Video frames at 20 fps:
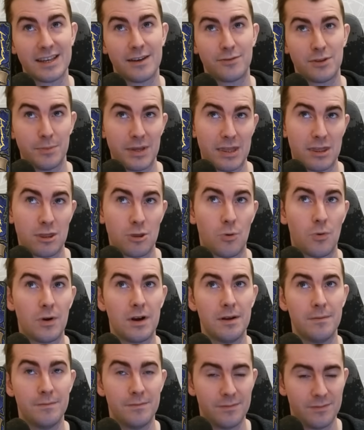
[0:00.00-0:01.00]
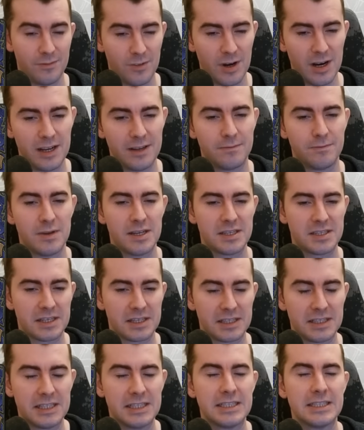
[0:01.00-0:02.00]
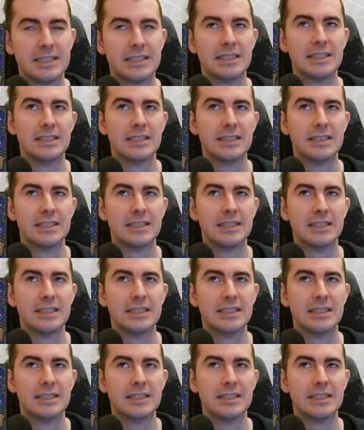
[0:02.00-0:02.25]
I have to be Thorim, right? Basically.